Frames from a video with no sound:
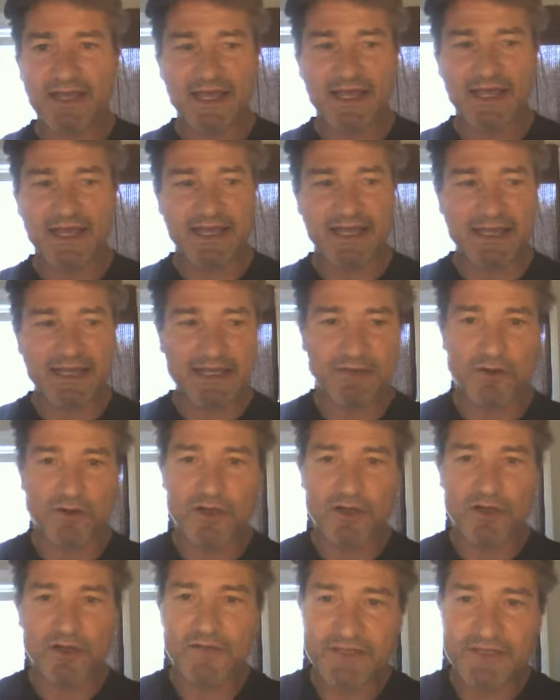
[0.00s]
and, and
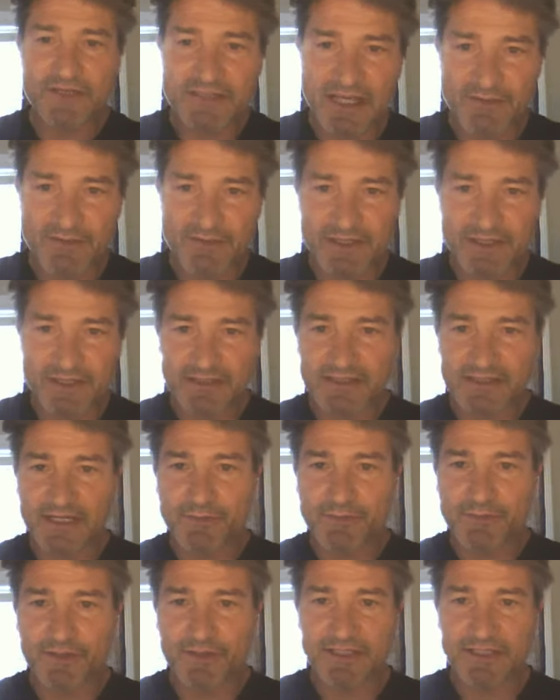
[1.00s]
all of this evidence and I
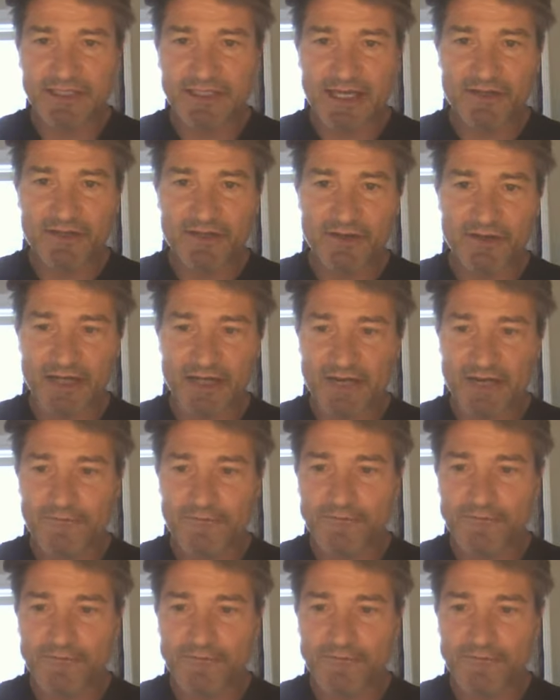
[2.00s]
put it together and I